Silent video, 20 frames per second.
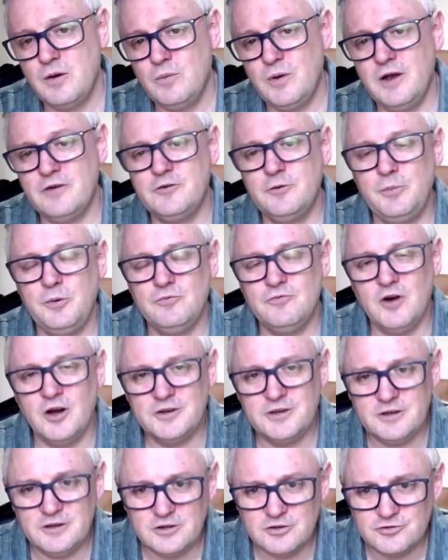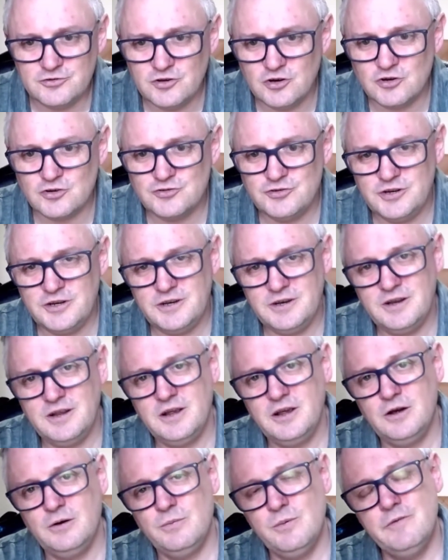We have to be right in our doctrine
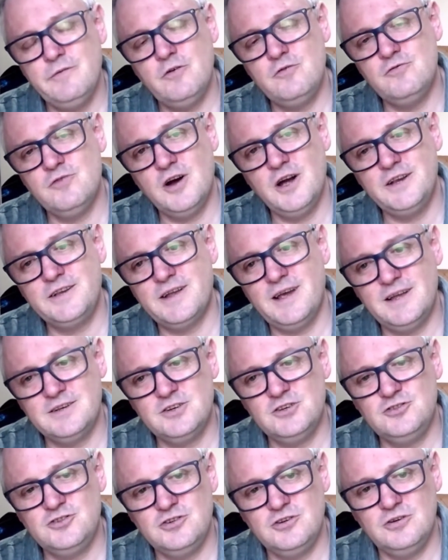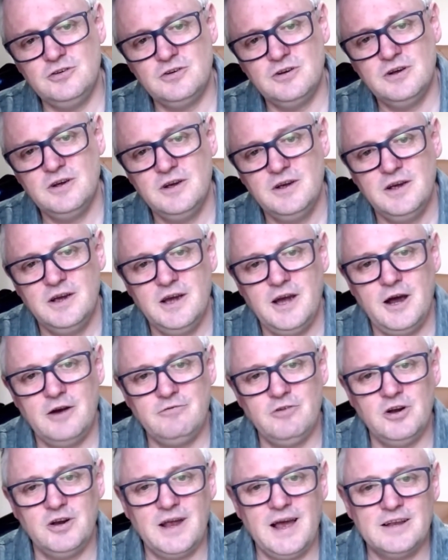with a right attitude. A
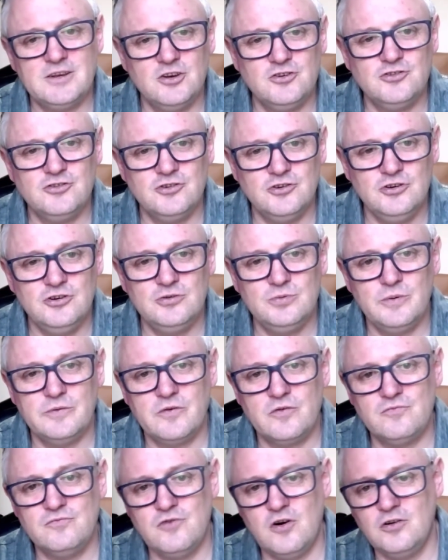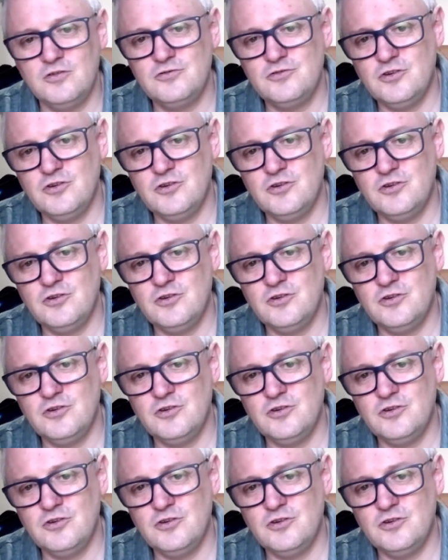right attitude with a wrong